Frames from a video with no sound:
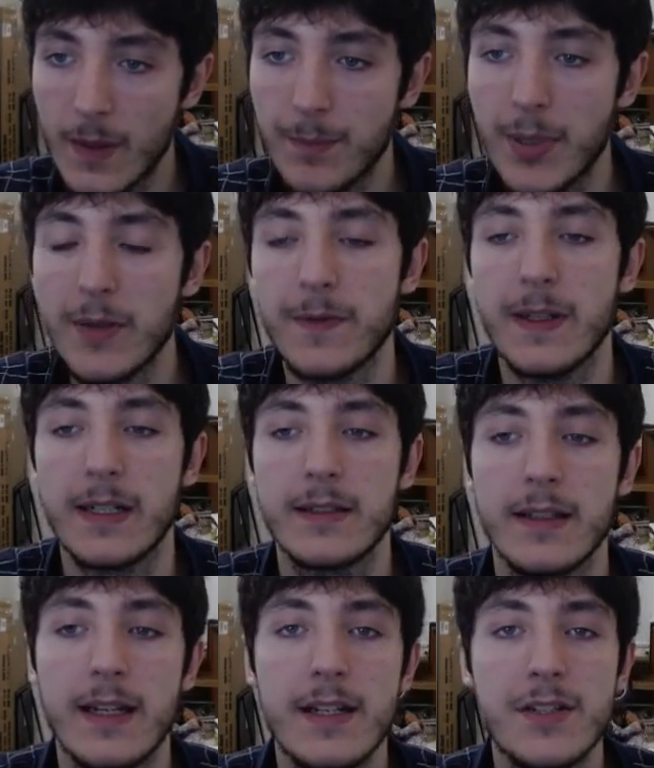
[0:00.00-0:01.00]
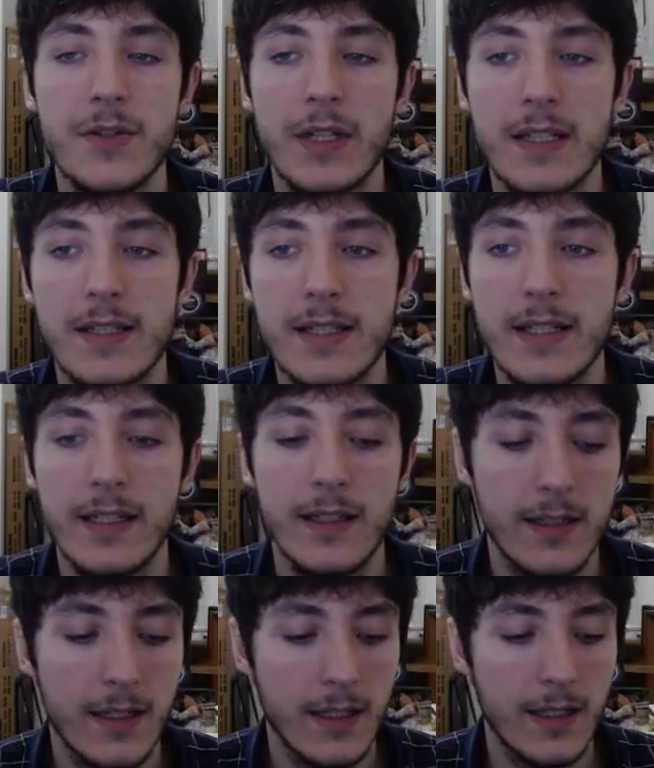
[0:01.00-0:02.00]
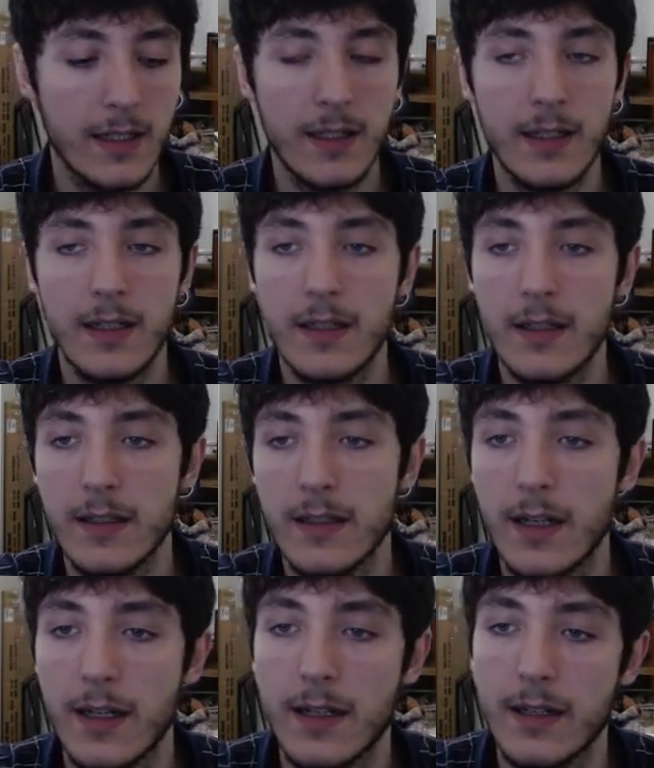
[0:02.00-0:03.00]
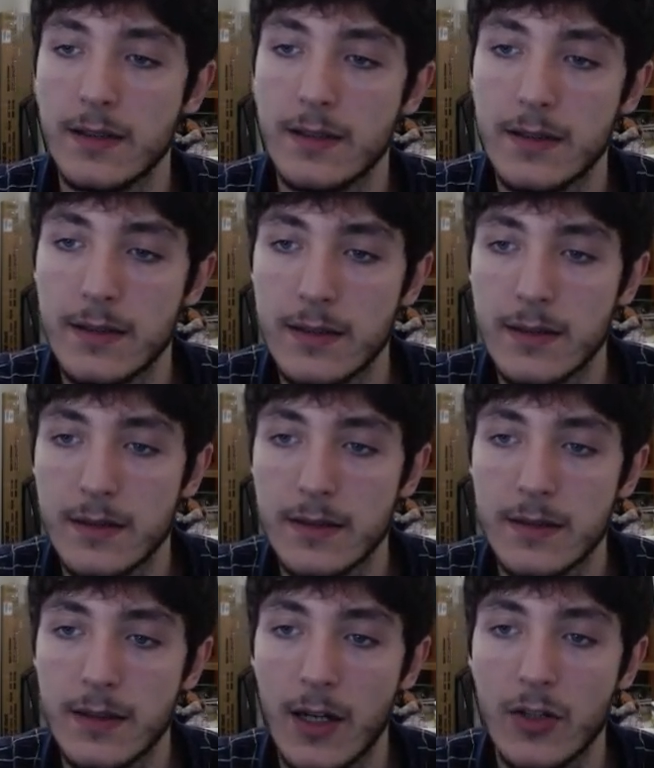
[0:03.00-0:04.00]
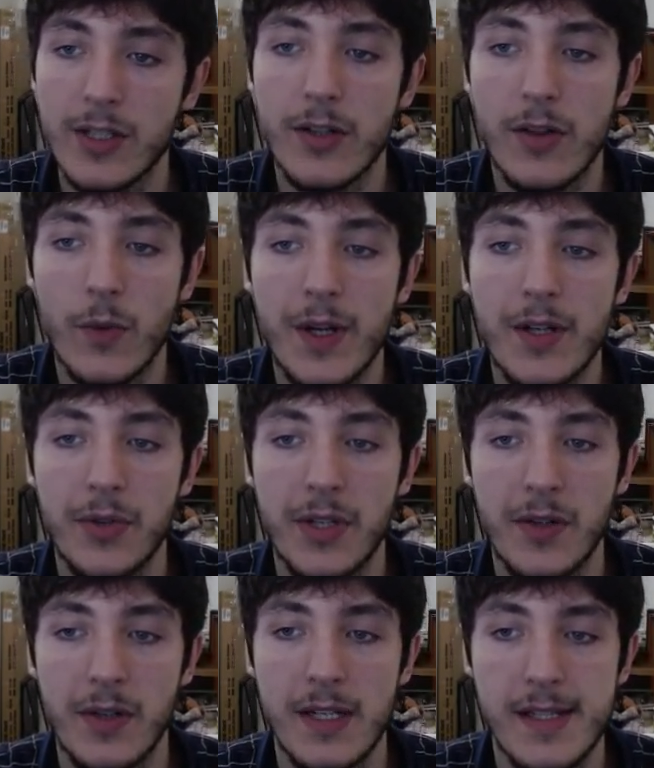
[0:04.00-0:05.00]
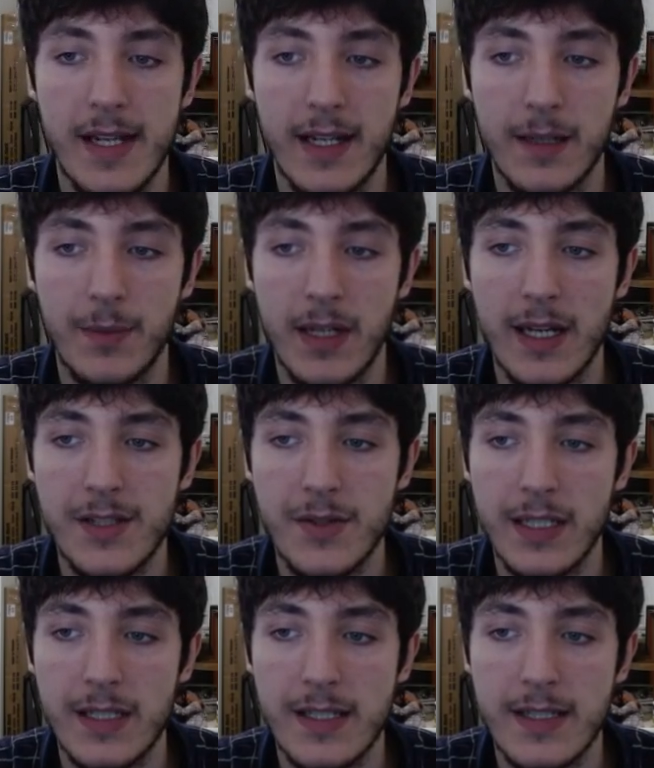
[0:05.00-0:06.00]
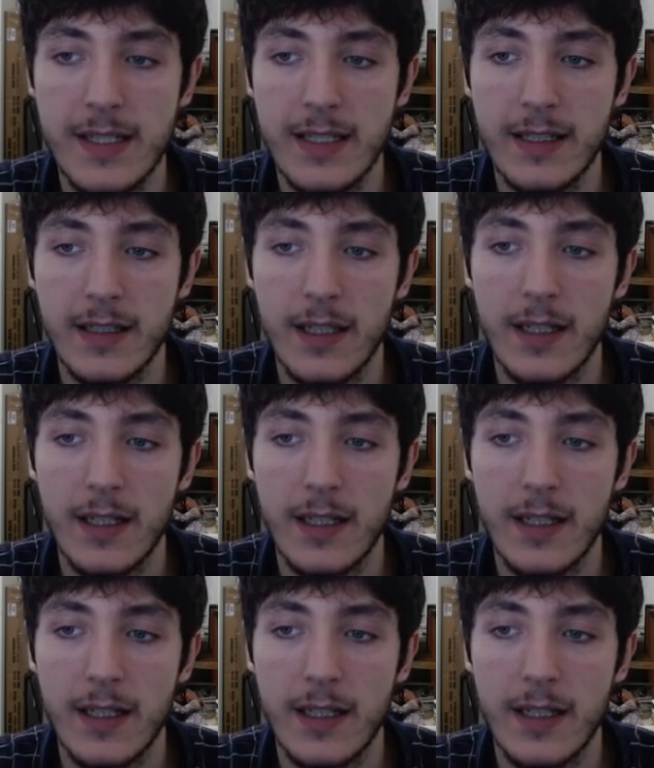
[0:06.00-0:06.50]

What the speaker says: Perfect. And as you can see, I'll clear the window here in a sec, but as you can see,